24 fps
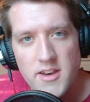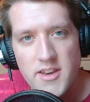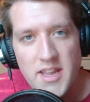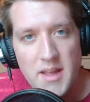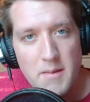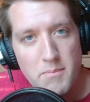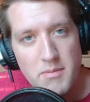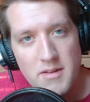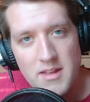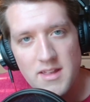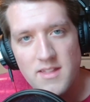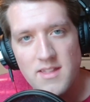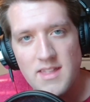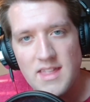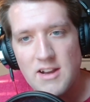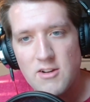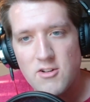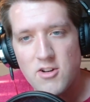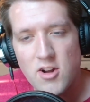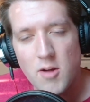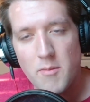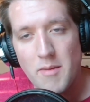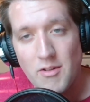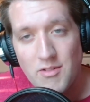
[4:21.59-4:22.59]

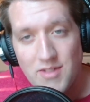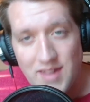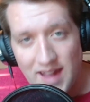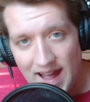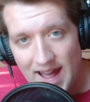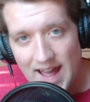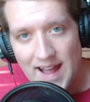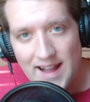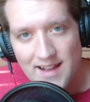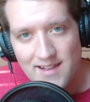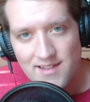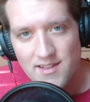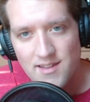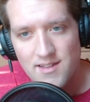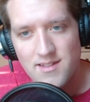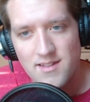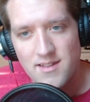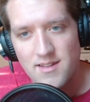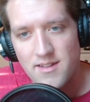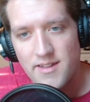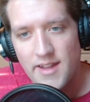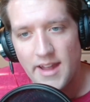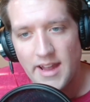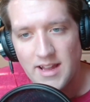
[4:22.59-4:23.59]
they're talking about
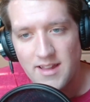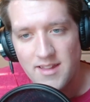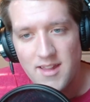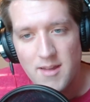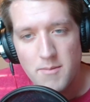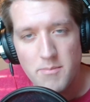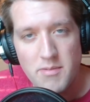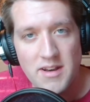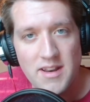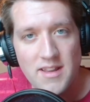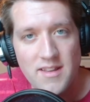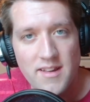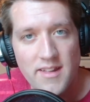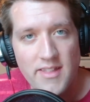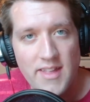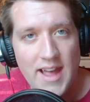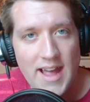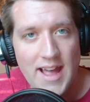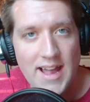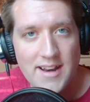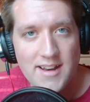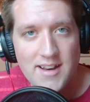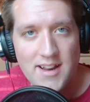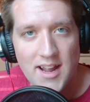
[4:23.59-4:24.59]
taxes and like dipping into
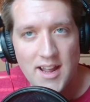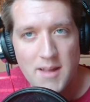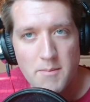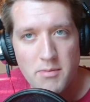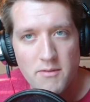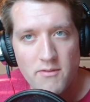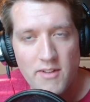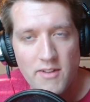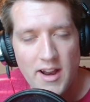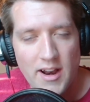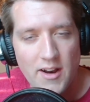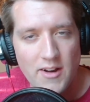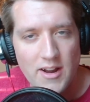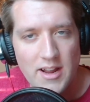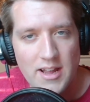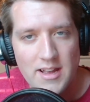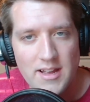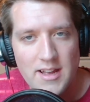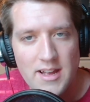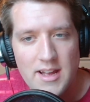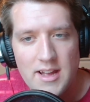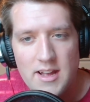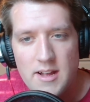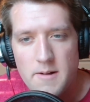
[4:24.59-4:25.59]
that type of
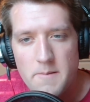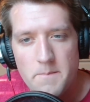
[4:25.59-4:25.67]
area,